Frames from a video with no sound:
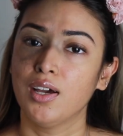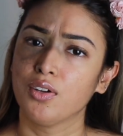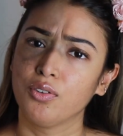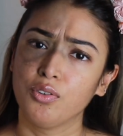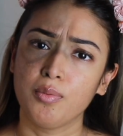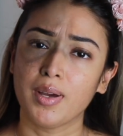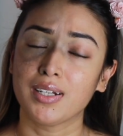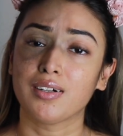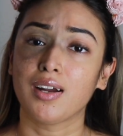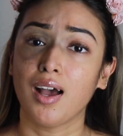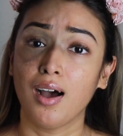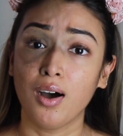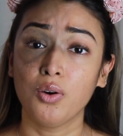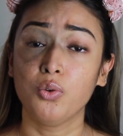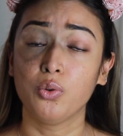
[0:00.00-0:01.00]
no matter
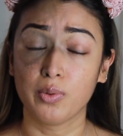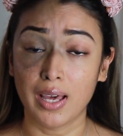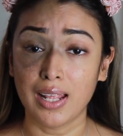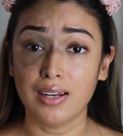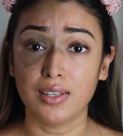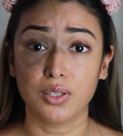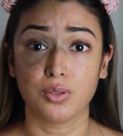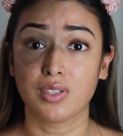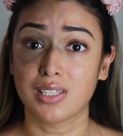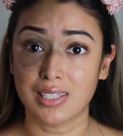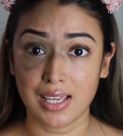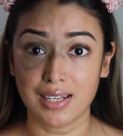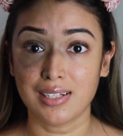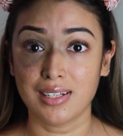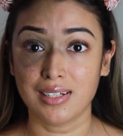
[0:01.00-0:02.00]
how well you
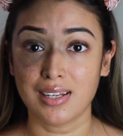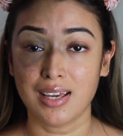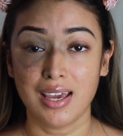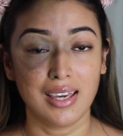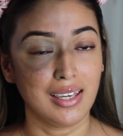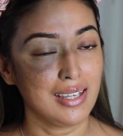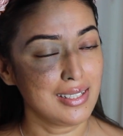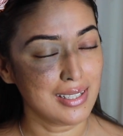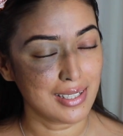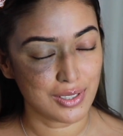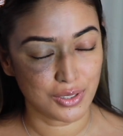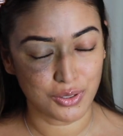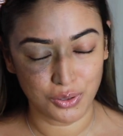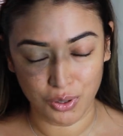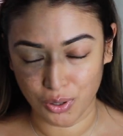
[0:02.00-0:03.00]
set it, it
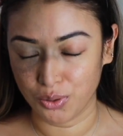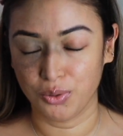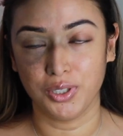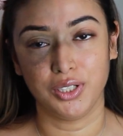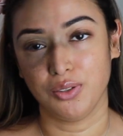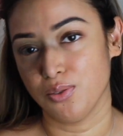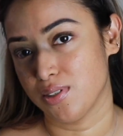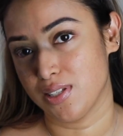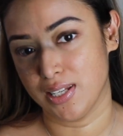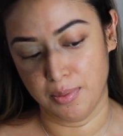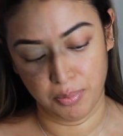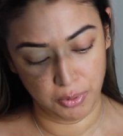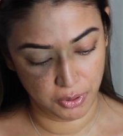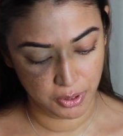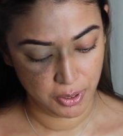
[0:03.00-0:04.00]
is not going to stay
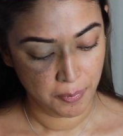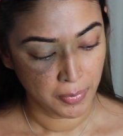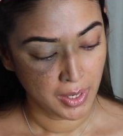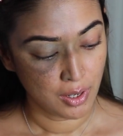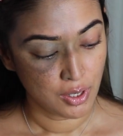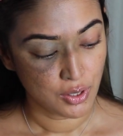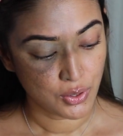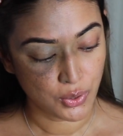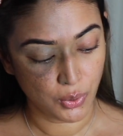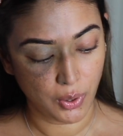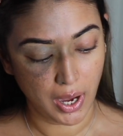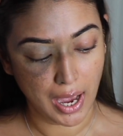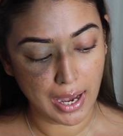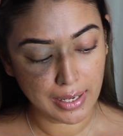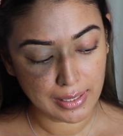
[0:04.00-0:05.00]
put.
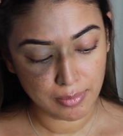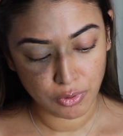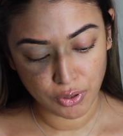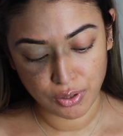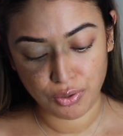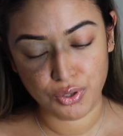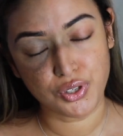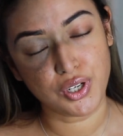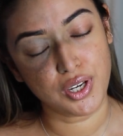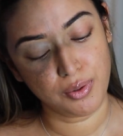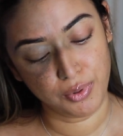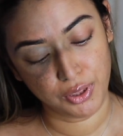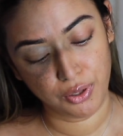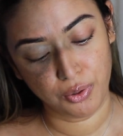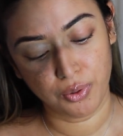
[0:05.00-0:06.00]
So I am going to share
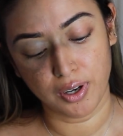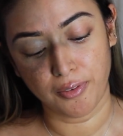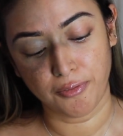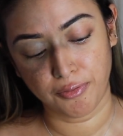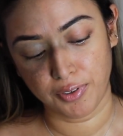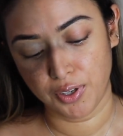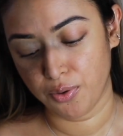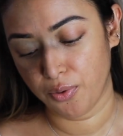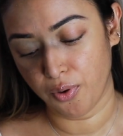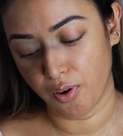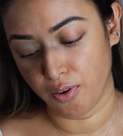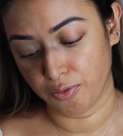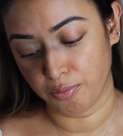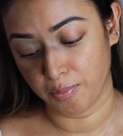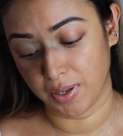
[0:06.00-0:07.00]
with you a few
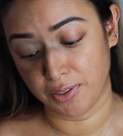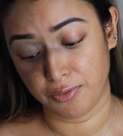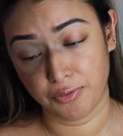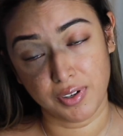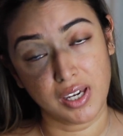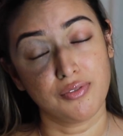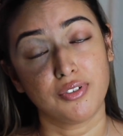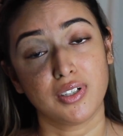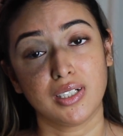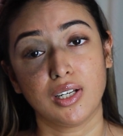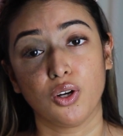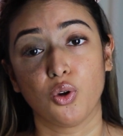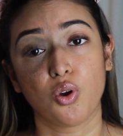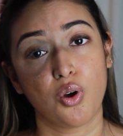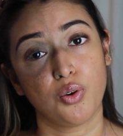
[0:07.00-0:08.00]
of my favorite
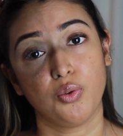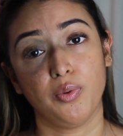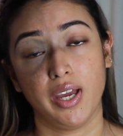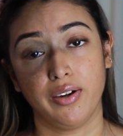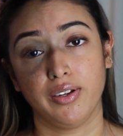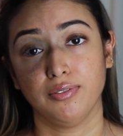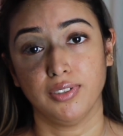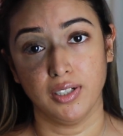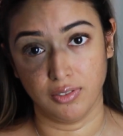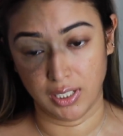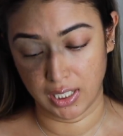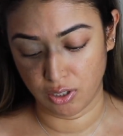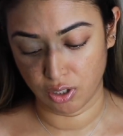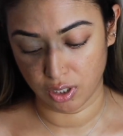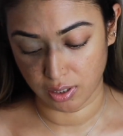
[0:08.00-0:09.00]
long wearing
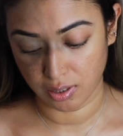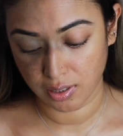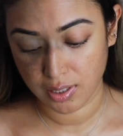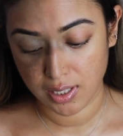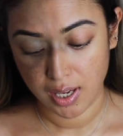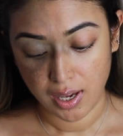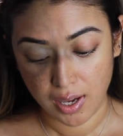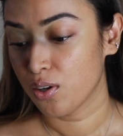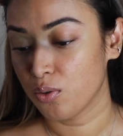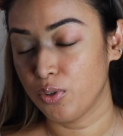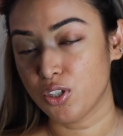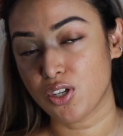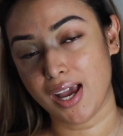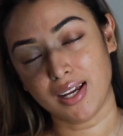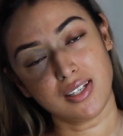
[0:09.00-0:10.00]
foundations,
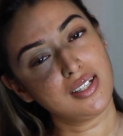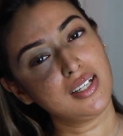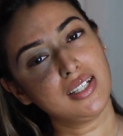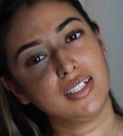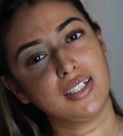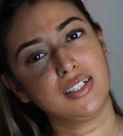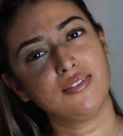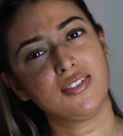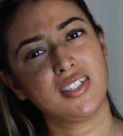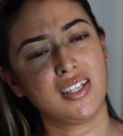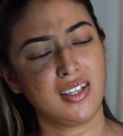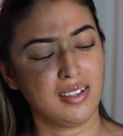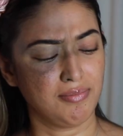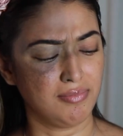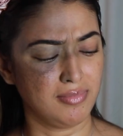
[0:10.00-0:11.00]
which actually
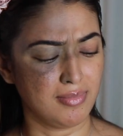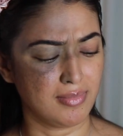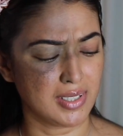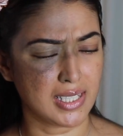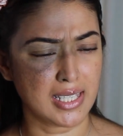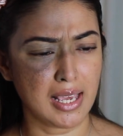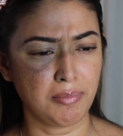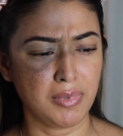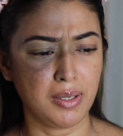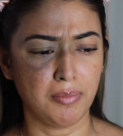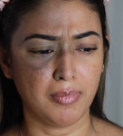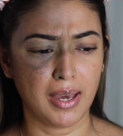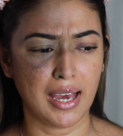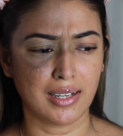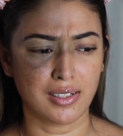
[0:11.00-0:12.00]
gives
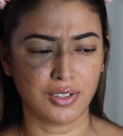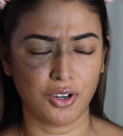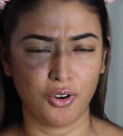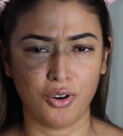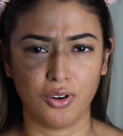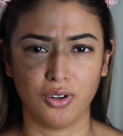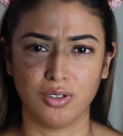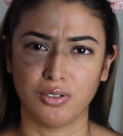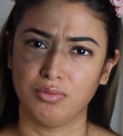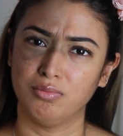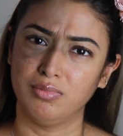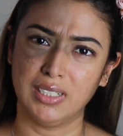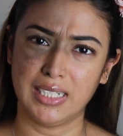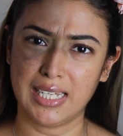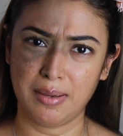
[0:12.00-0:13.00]
semi-matte or
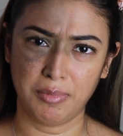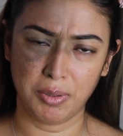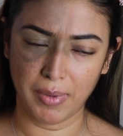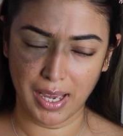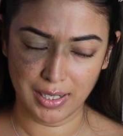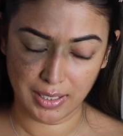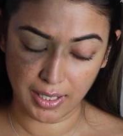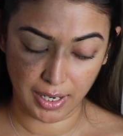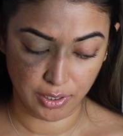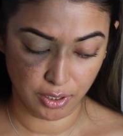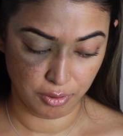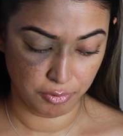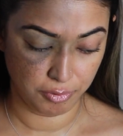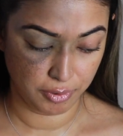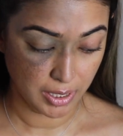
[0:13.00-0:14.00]
demi-matte kind
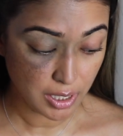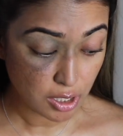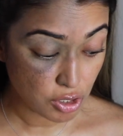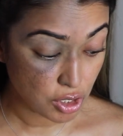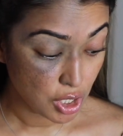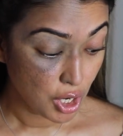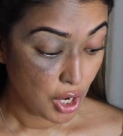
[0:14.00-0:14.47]
of finish,